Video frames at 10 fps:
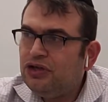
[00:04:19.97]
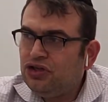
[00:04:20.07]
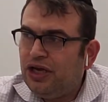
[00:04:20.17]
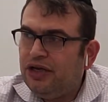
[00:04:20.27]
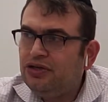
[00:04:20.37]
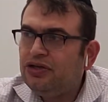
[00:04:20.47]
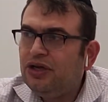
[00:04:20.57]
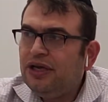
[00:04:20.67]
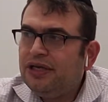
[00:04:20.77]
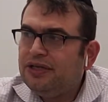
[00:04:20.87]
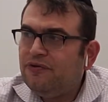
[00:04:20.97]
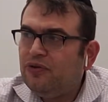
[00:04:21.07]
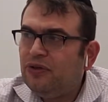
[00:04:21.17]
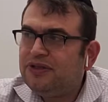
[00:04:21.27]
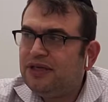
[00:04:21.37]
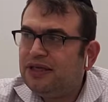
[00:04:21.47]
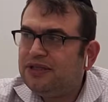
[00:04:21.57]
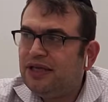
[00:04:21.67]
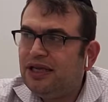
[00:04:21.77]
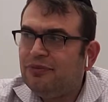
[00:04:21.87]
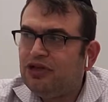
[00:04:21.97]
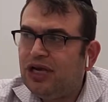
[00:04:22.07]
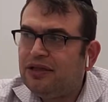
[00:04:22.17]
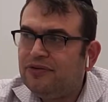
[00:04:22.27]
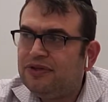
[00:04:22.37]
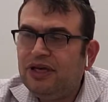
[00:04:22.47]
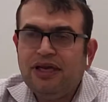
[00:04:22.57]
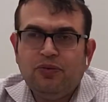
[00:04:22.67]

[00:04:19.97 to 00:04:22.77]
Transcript: Change is influencing and setting objectives,